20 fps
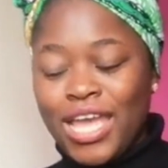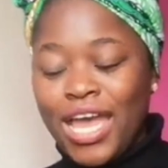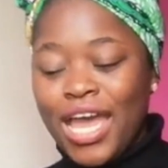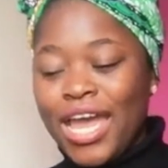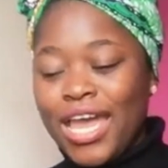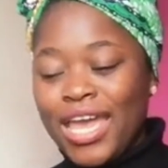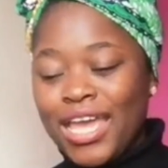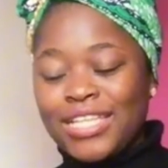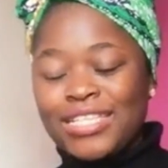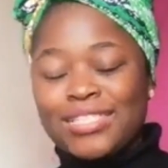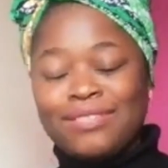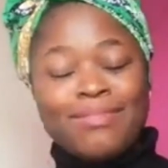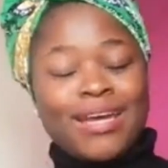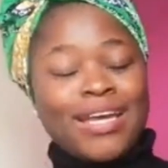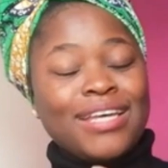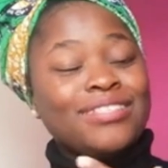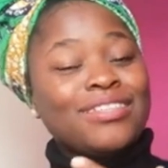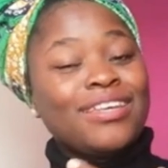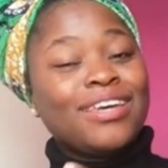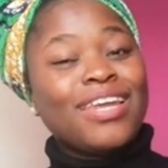Guys,
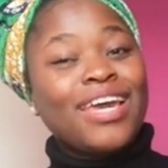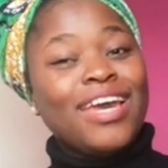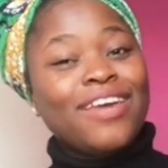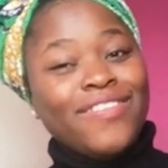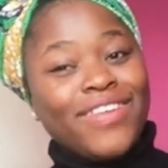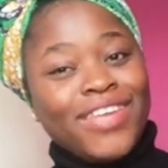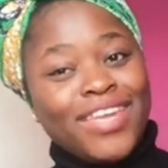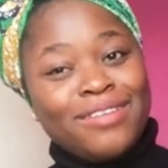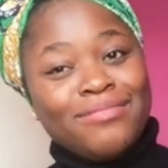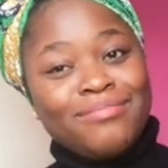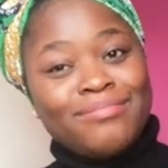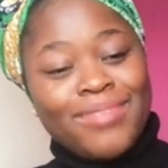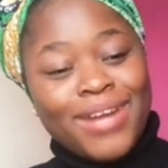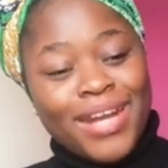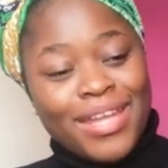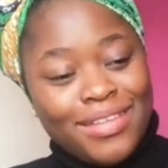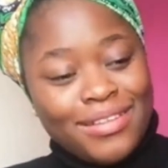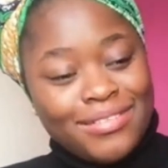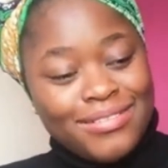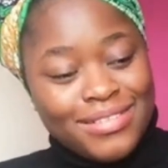my South African
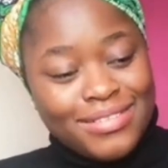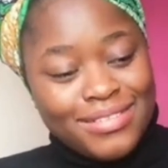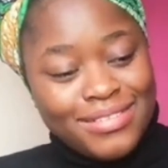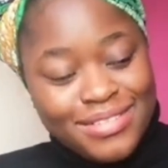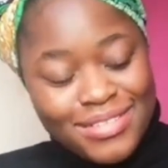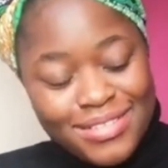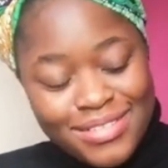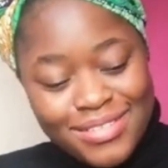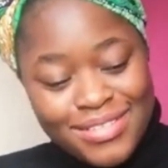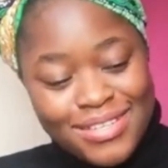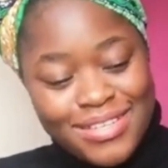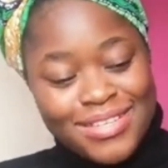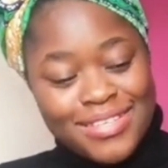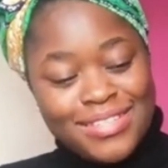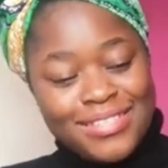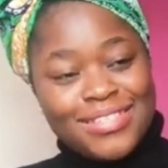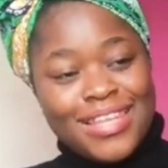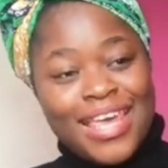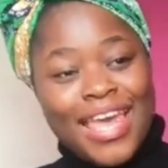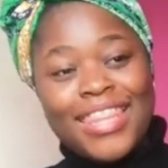brothers and
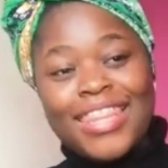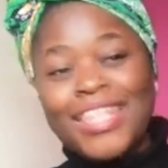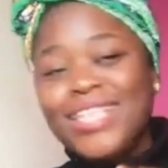sisters,